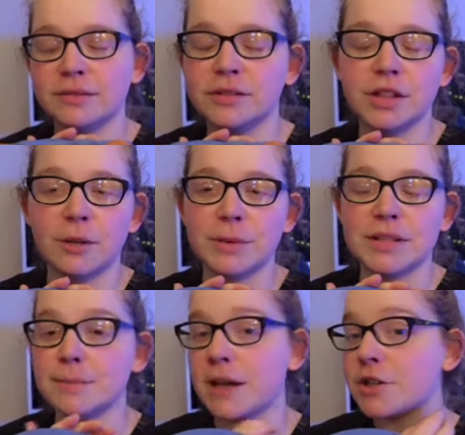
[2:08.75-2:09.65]
you know, been
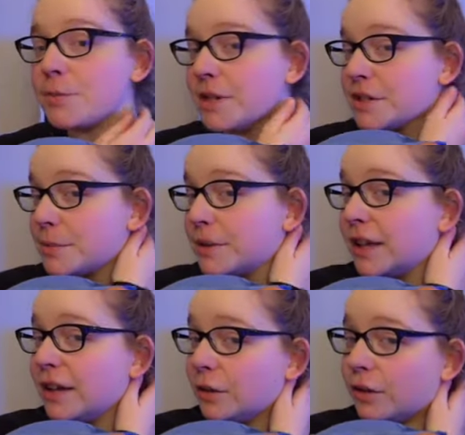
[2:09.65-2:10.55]
smashed by
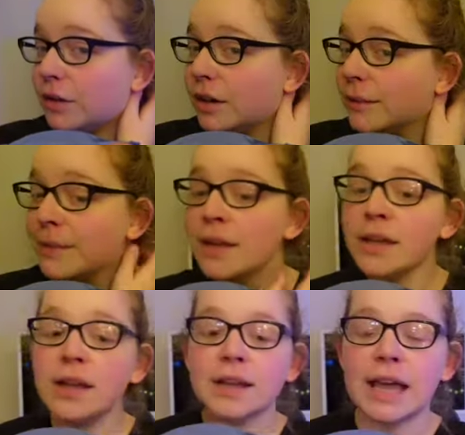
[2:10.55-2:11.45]
somebody or
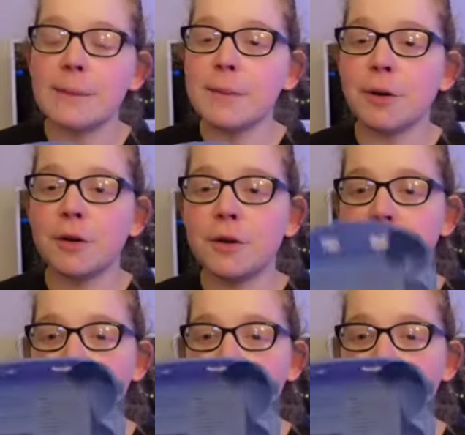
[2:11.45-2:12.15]
came in broken.